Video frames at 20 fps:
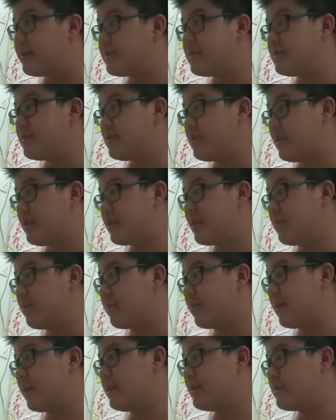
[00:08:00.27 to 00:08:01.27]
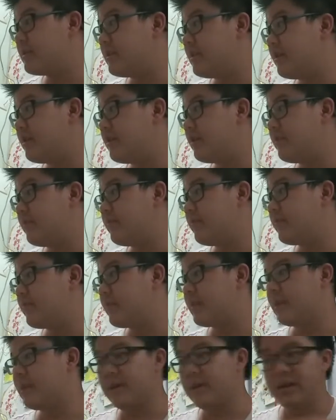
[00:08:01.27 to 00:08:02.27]
taking place here?
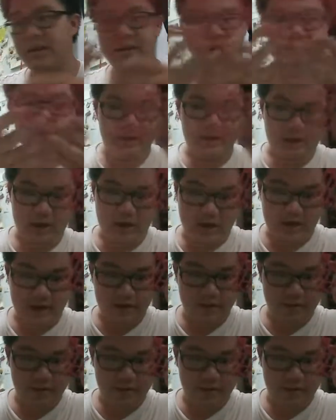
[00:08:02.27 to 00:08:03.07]
And